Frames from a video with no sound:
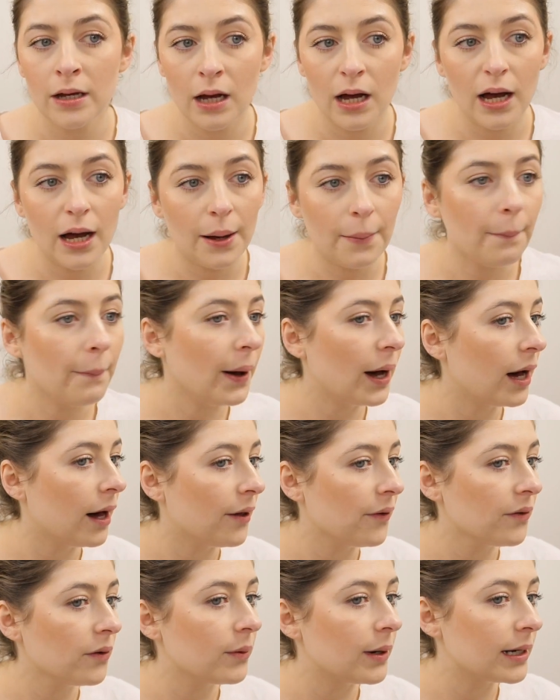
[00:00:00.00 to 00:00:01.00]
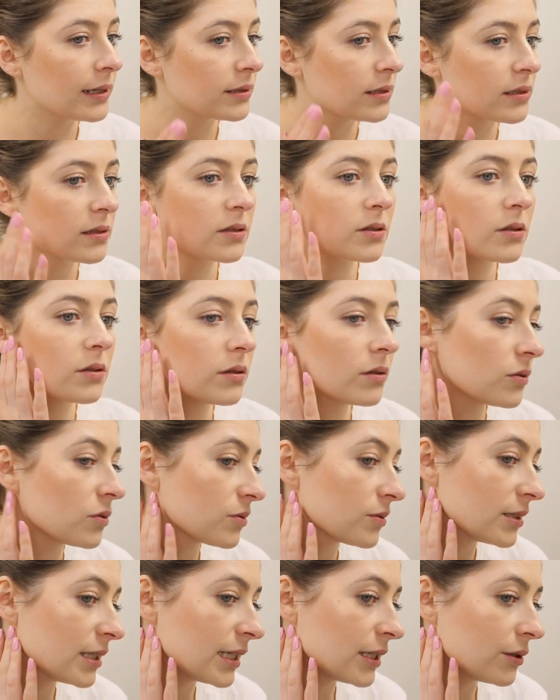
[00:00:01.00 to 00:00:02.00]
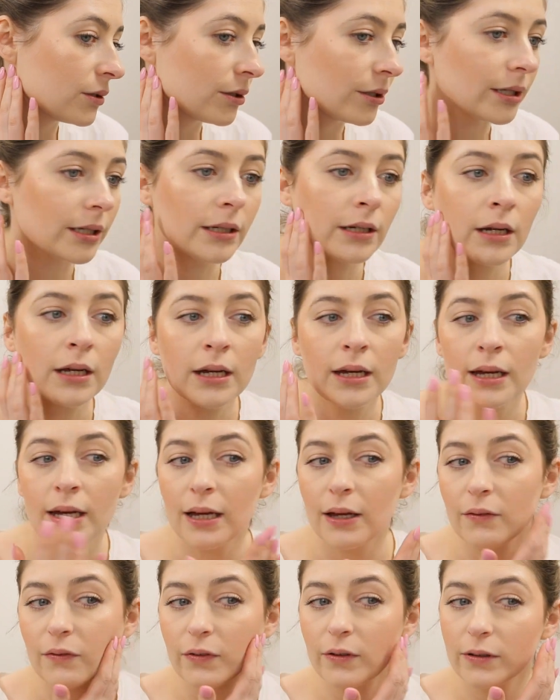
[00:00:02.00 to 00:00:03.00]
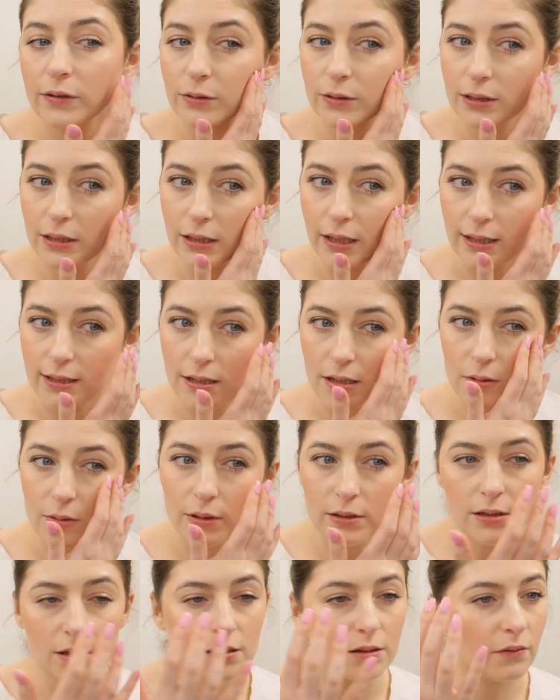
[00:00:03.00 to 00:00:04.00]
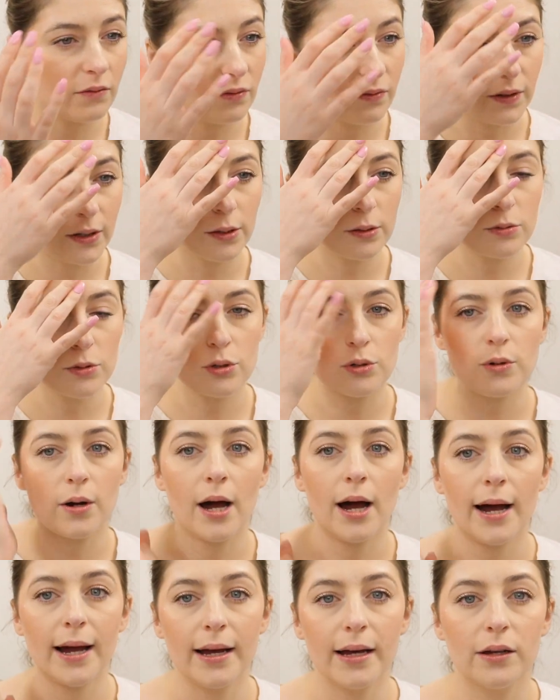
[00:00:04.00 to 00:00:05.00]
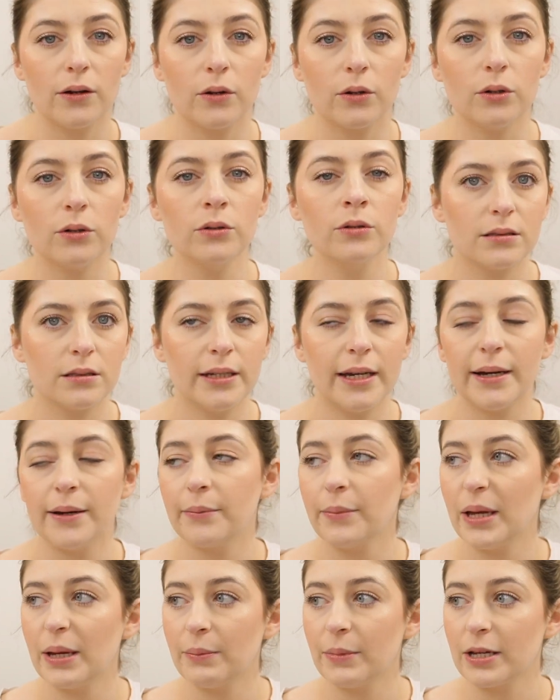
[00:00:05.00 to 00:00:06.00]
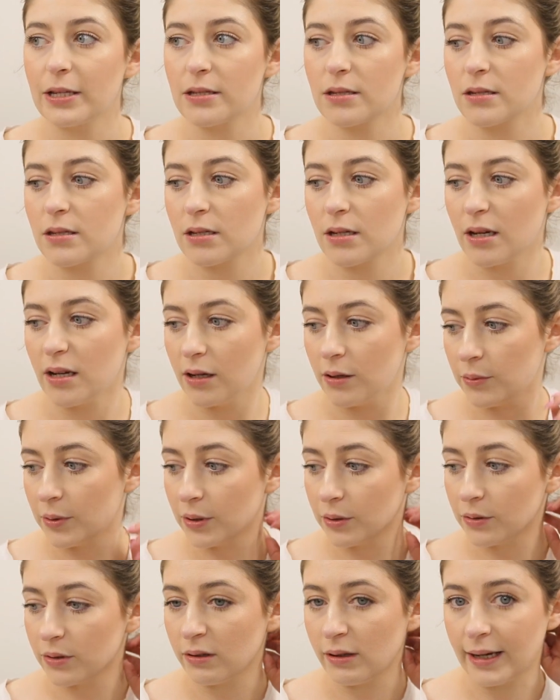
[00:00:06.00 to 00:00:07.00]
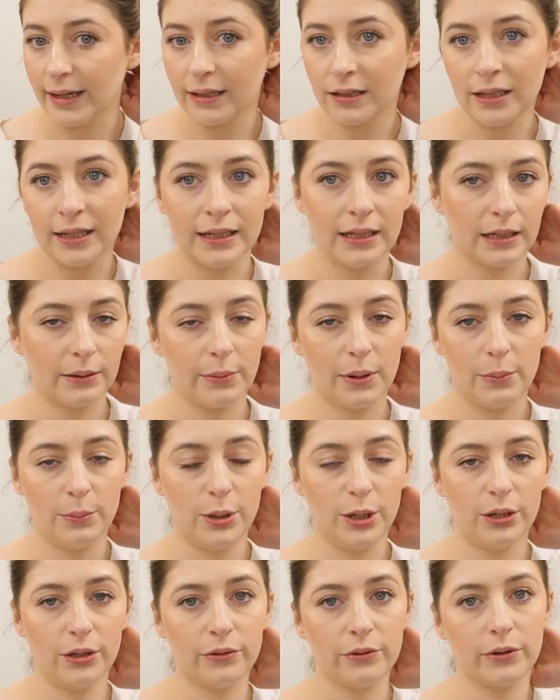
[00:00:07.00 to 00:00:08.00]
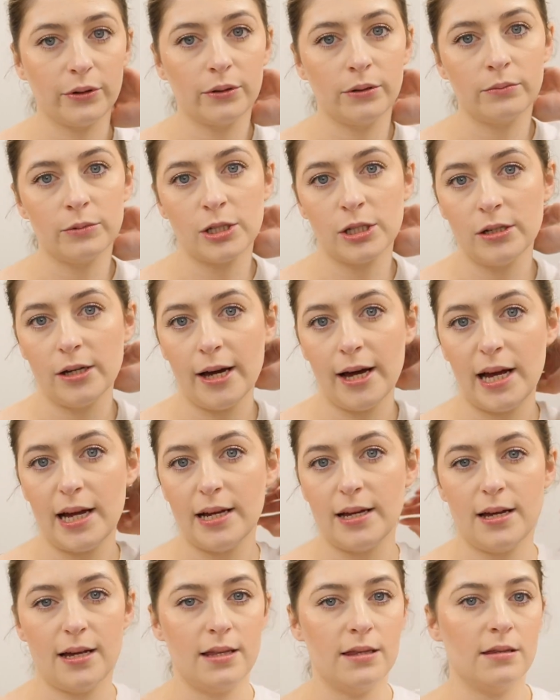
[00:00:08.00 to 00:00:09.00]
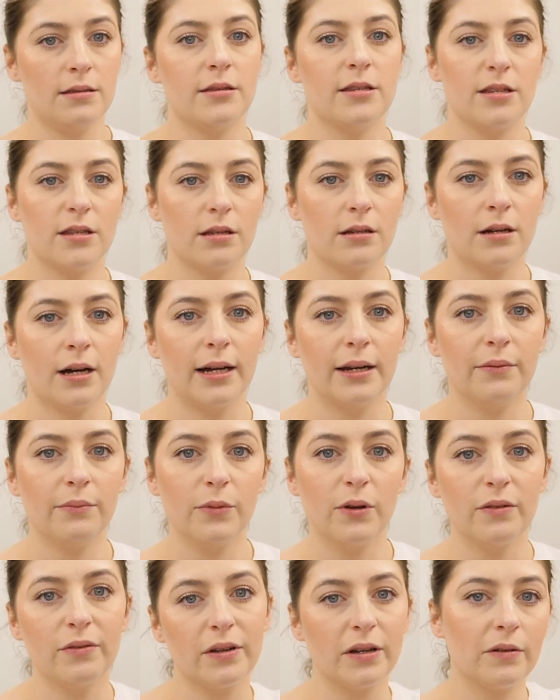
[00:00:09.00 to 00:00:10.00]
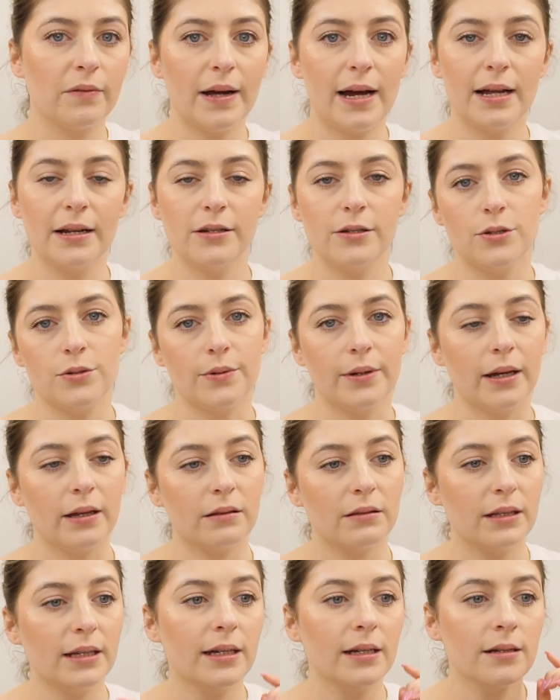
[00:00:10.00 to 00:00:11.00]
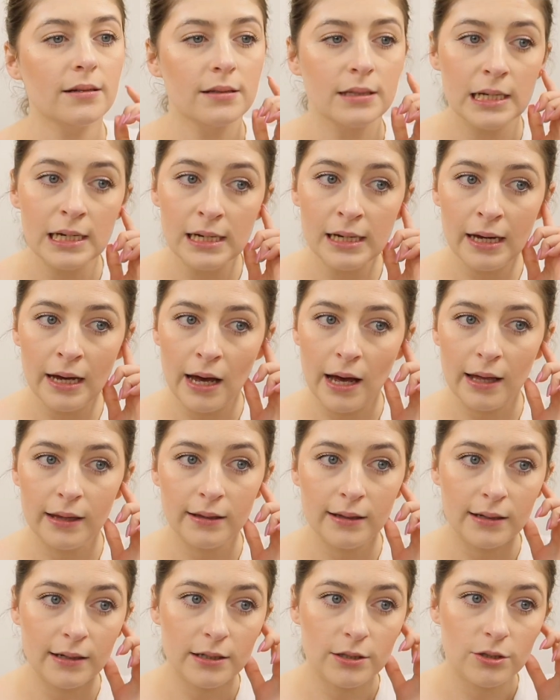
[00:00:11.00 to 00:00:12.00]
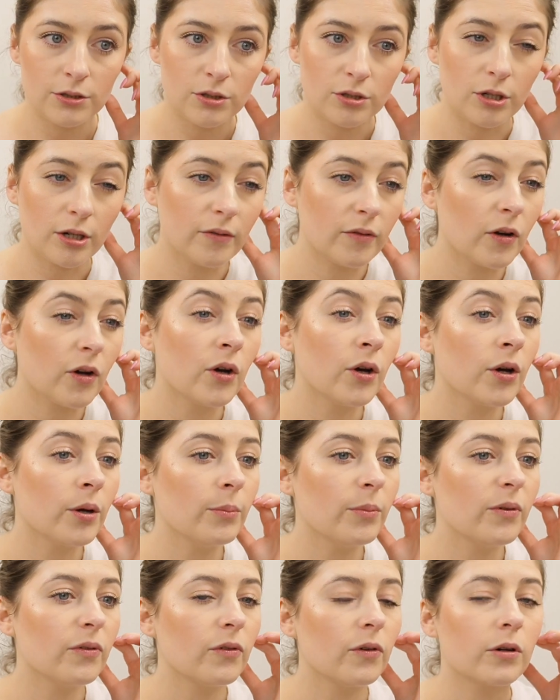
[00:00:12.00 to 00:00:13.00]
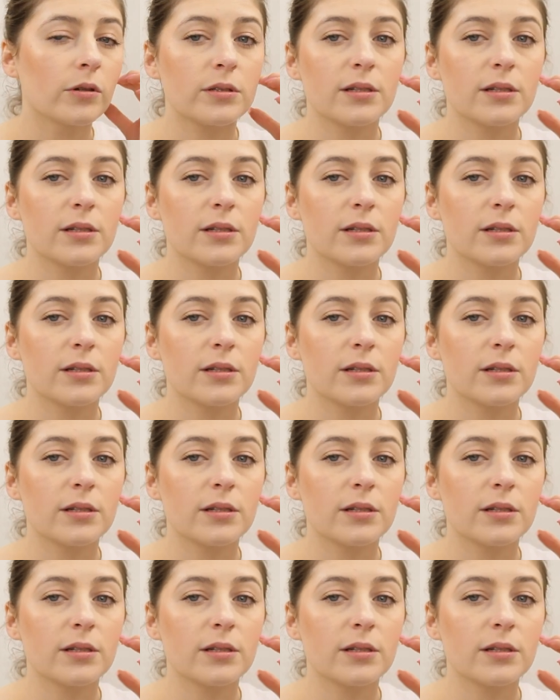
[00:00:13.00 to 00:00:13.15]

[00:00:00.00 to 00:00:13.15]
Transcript: But otherwise it still looks really good. It feels really nice as well. It doesn't feel dry at all. Yeah, me and my sister, we were like cleaning up my beauty room tonight and kind of moving around and doing things. And then I just drove her home before.